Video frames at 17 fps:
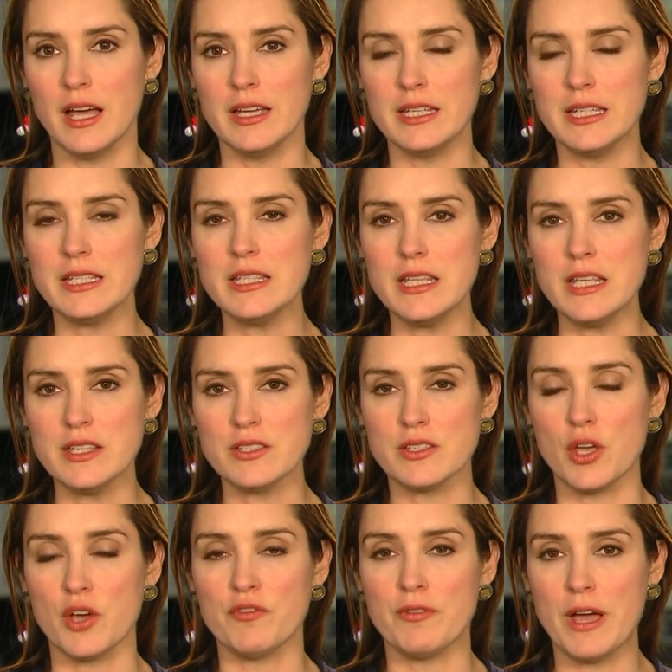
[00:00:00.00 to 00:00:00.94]
in
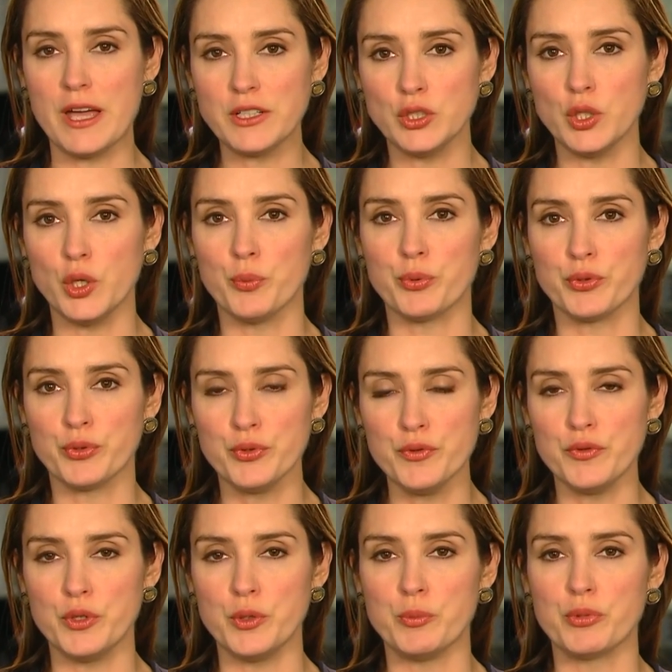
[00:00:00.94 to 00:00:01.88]
this final
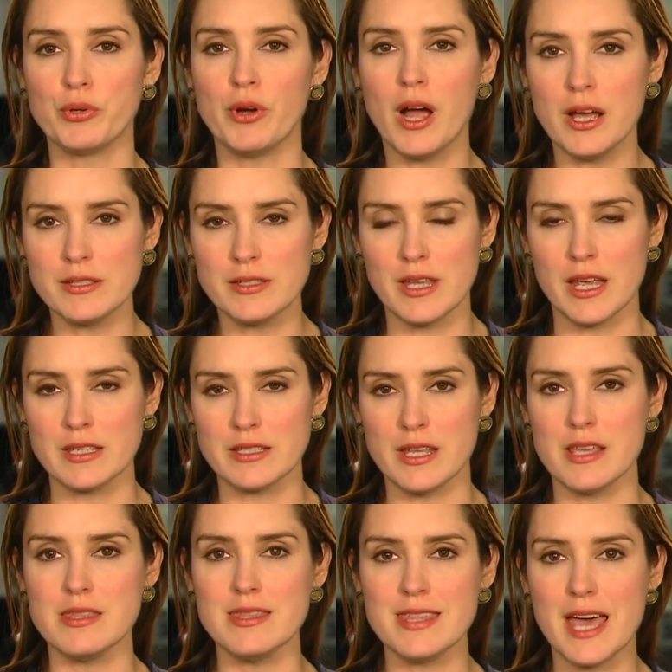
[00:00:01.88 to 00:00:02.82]
approval process,
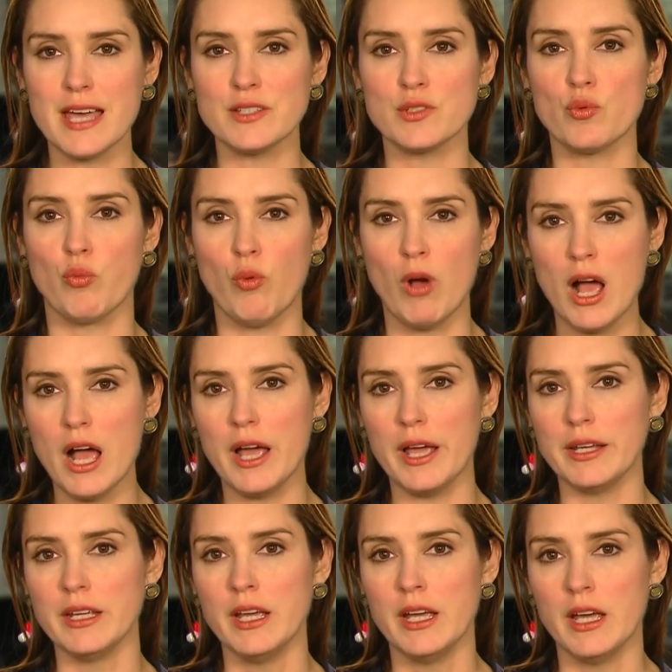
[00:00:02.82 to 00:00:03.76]
and that's why